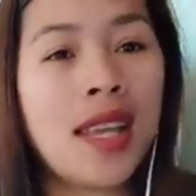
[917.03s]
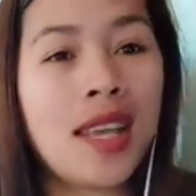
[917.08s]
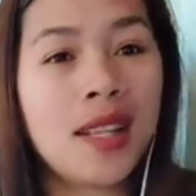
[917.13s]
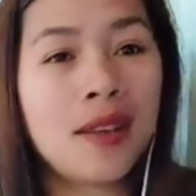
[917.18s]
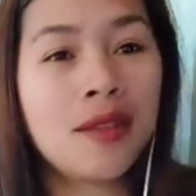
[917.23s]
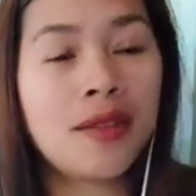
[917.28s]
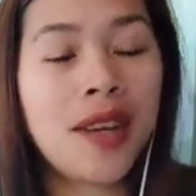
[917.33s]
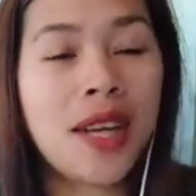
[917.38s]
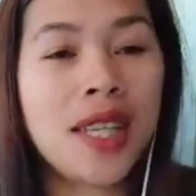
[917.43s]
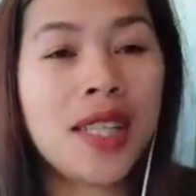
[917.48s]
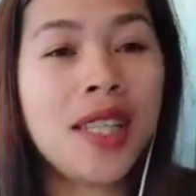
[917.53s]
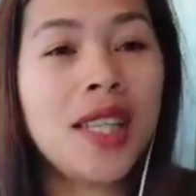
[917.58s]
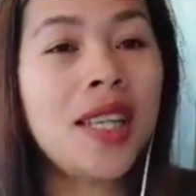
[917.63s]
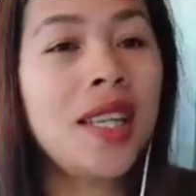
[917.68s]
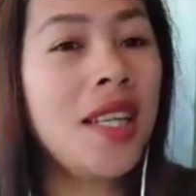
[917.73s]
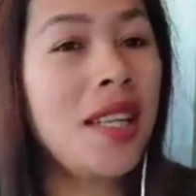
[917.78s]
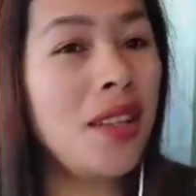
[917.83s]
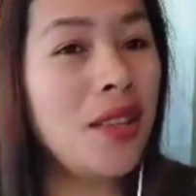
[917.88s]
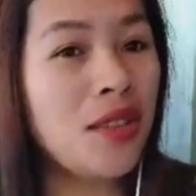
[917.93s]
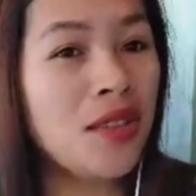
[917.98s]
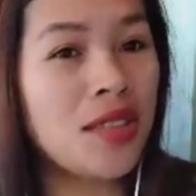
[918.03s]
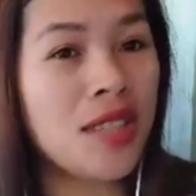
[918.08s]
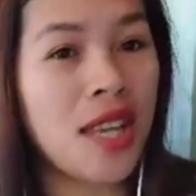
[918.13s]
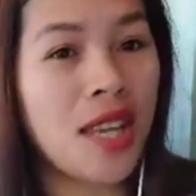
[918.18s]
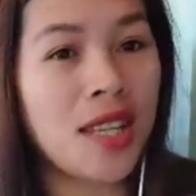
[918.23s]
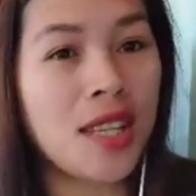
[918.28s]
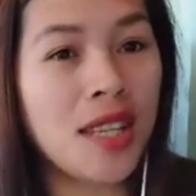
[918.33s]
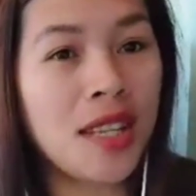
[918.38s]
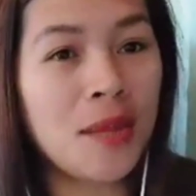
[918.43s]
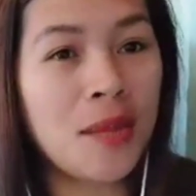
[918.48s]
And finally, yung
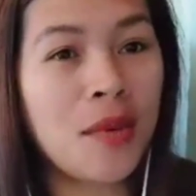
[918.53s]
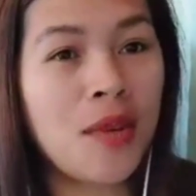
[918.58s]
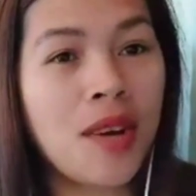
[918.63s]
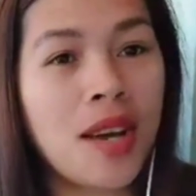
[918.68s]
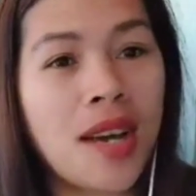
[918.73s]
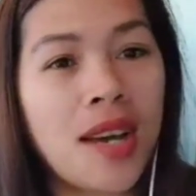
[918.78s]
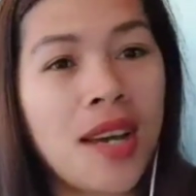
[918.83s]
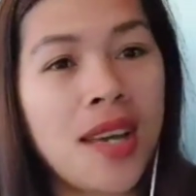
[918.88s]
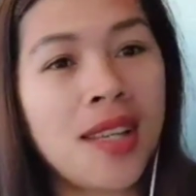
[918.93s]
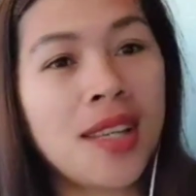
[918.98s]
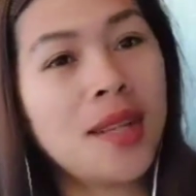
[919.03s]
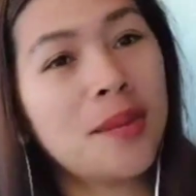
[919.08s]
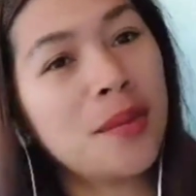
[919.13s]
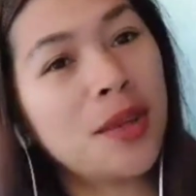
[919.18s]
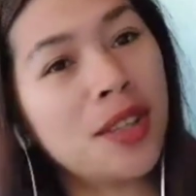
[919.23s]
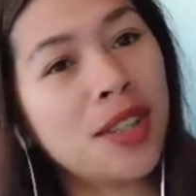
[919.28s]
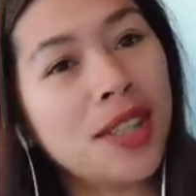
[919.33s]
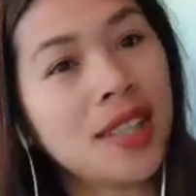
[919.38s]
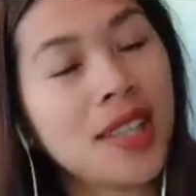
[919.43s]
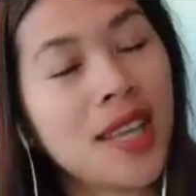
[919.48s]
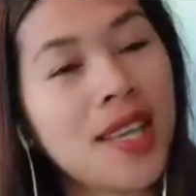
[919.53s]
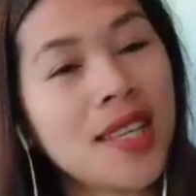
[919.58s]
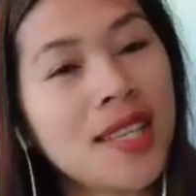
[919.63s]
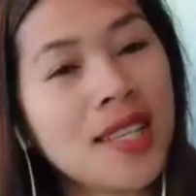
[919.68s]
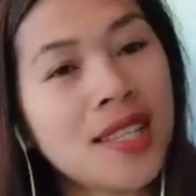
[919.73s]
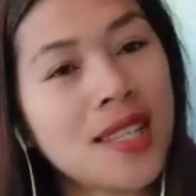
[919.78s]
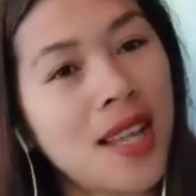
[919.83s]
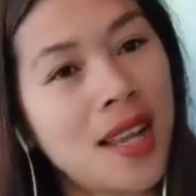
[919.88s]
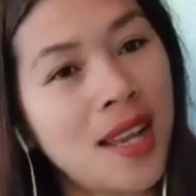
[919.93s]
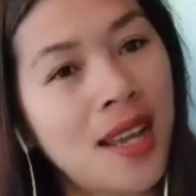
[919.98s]
channel mo ay
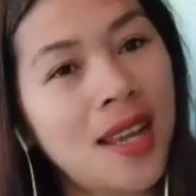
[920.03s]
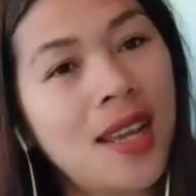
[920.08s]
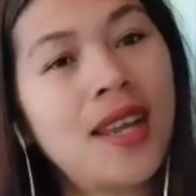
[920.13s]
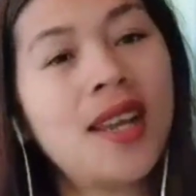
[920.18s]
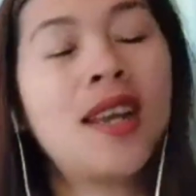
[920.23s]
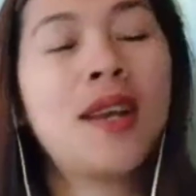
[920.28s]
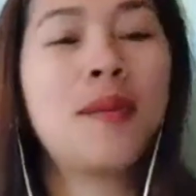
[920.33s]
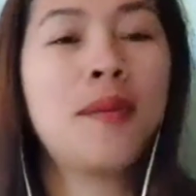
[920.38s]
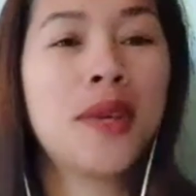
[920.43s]
na-monetize na.